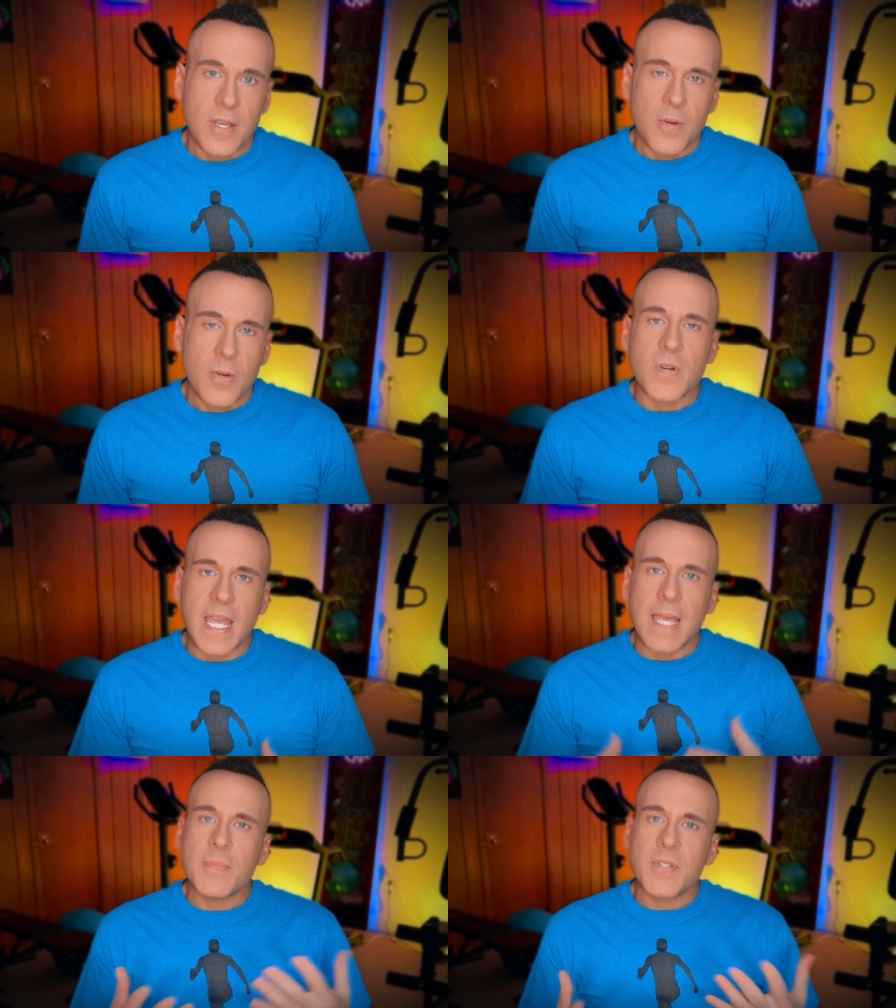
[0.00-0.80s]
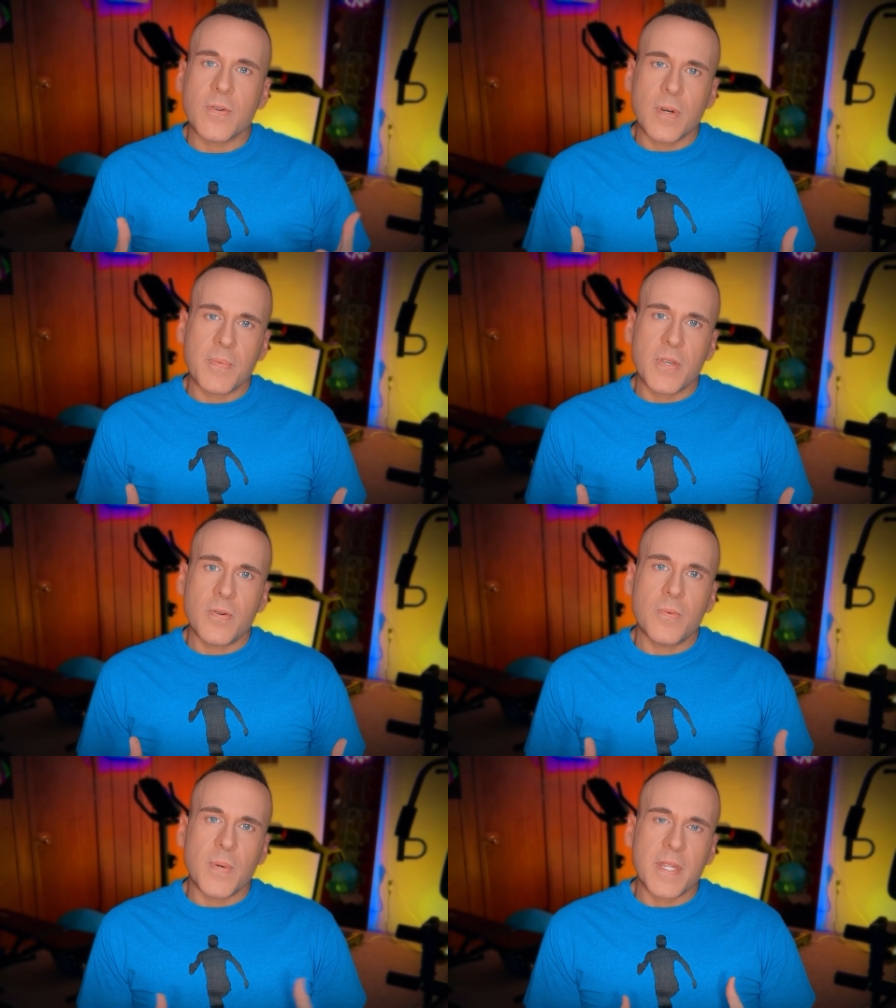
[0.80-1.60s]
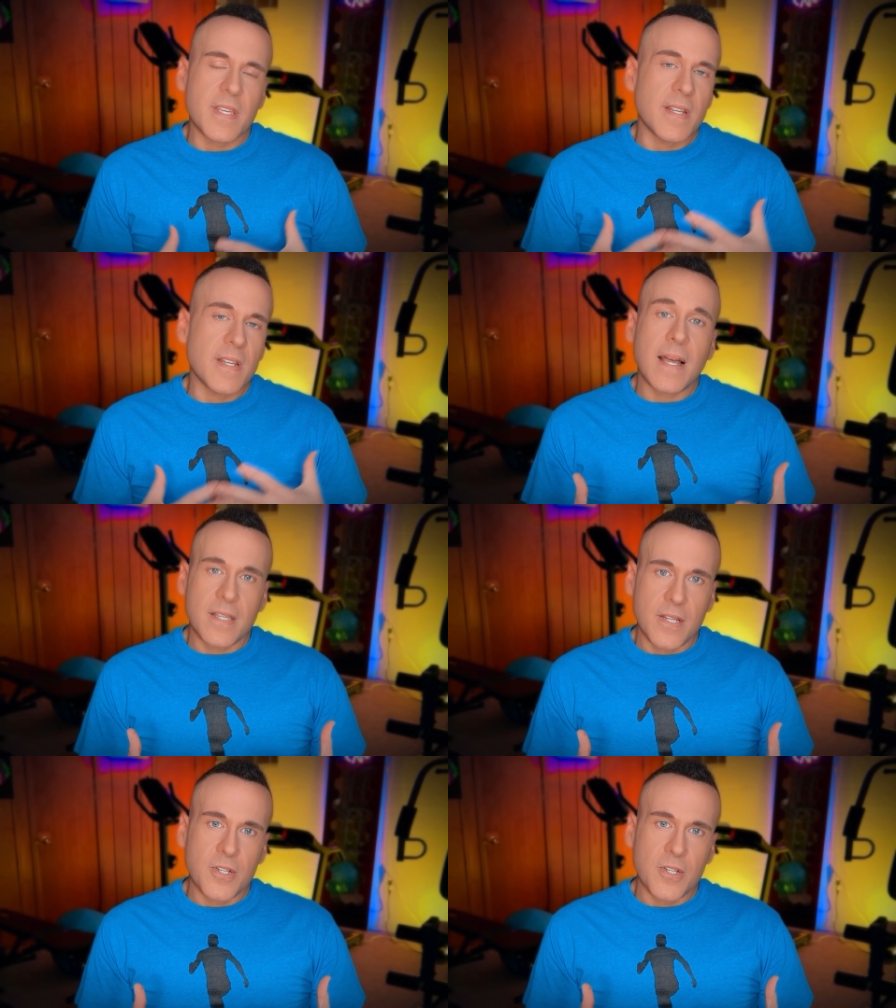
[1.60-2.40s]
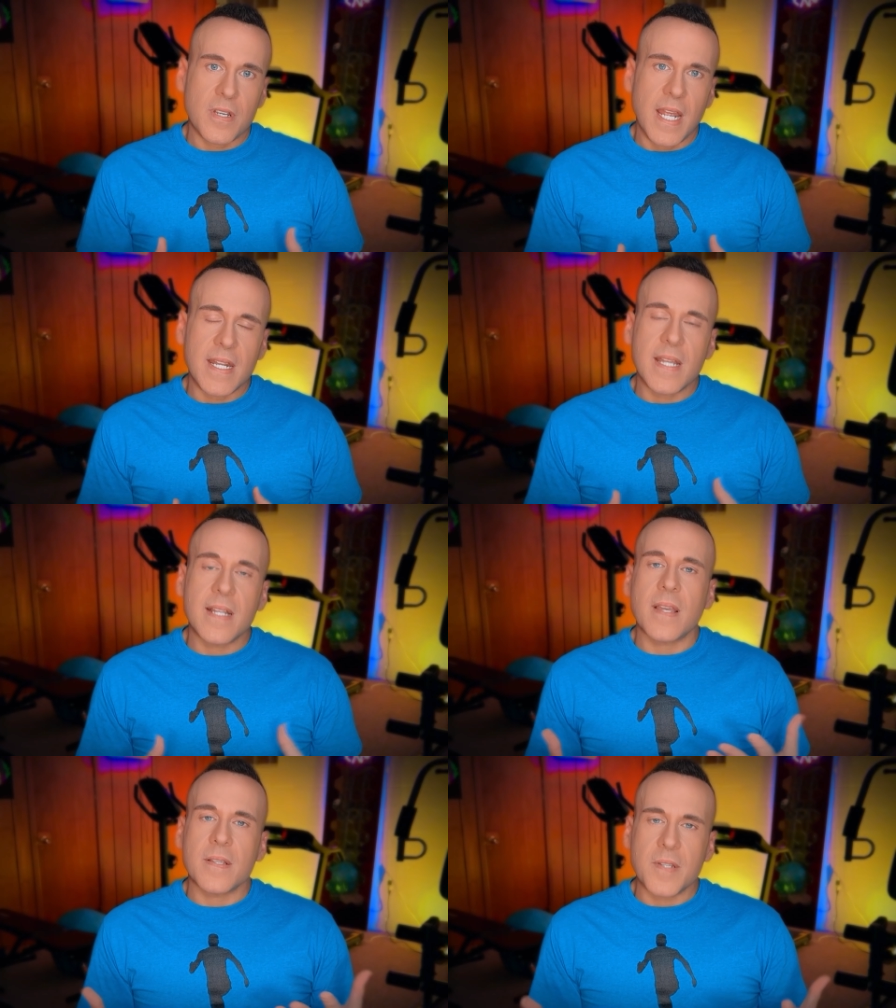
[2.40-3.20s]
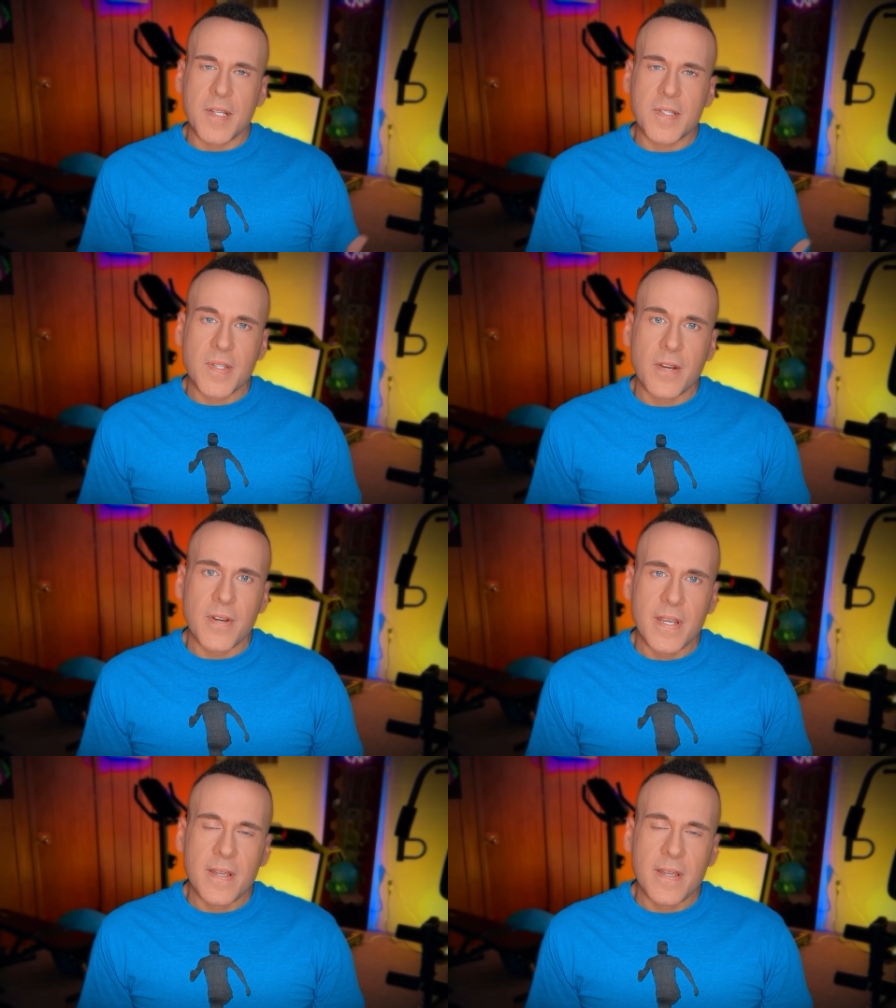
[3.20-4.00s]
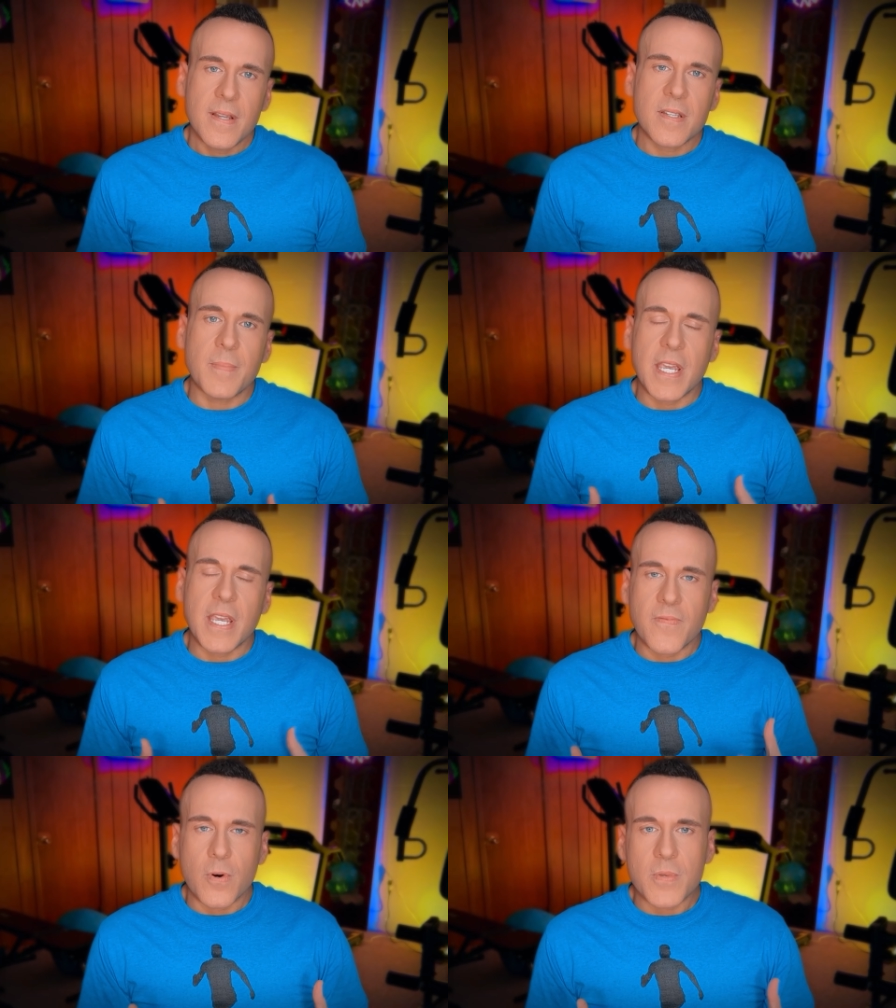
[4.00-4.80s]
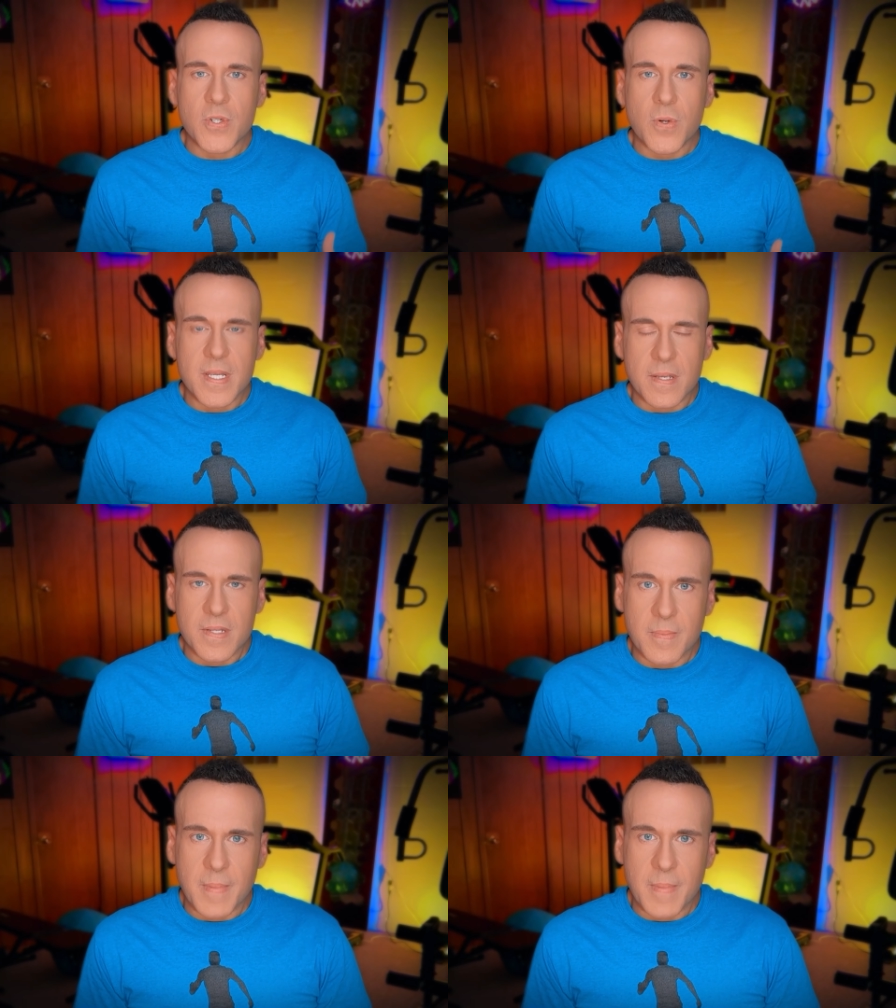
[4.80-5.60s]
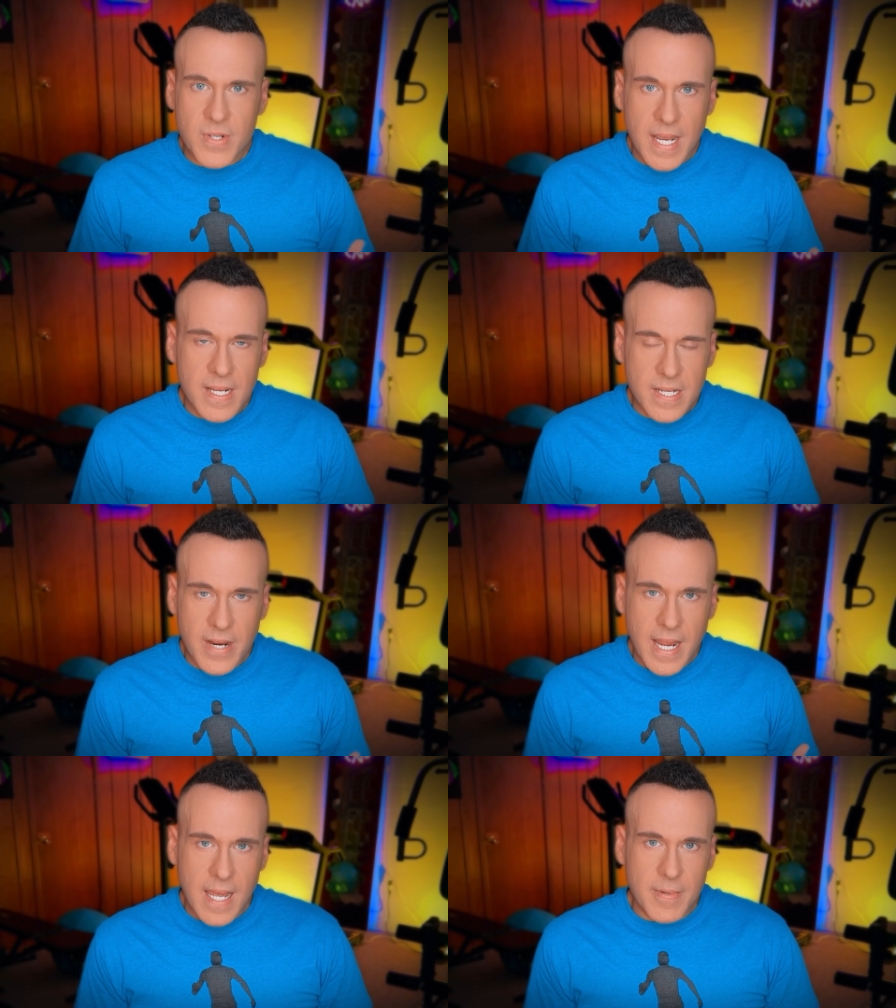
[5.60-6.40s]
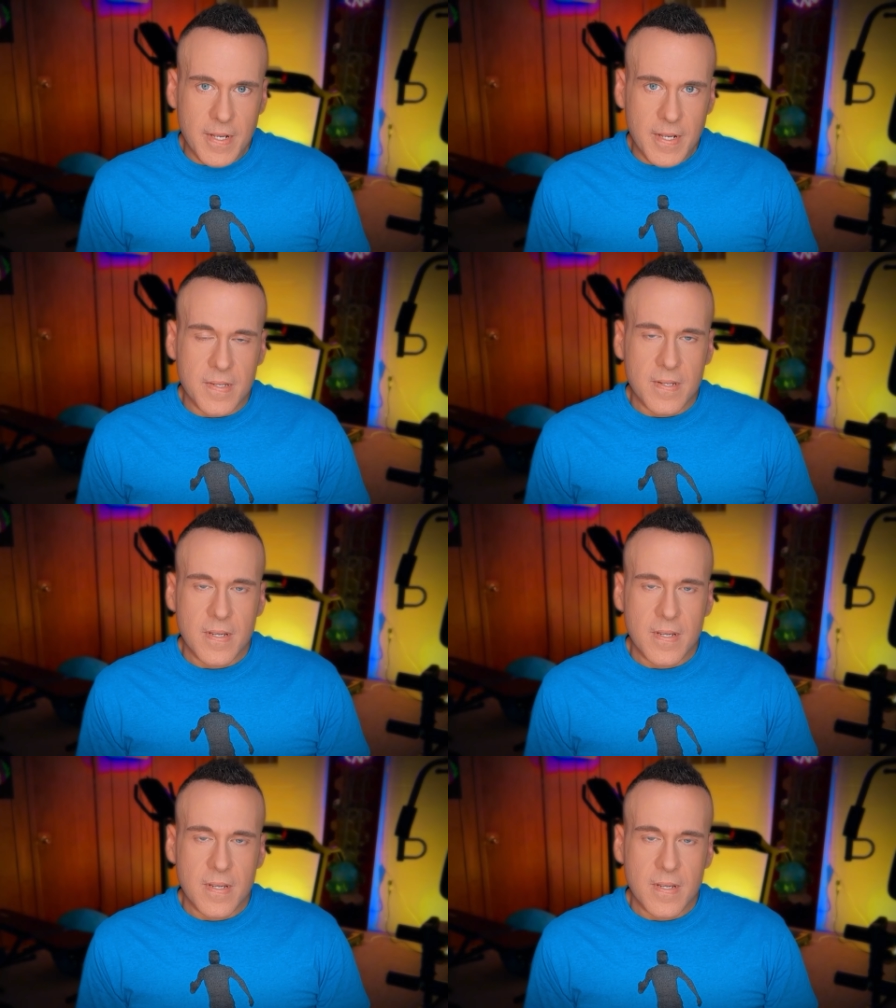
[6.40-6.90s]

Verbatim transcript: we'll aim to equip you with the knowledge and insights necessary to make informed choices about your dietary habits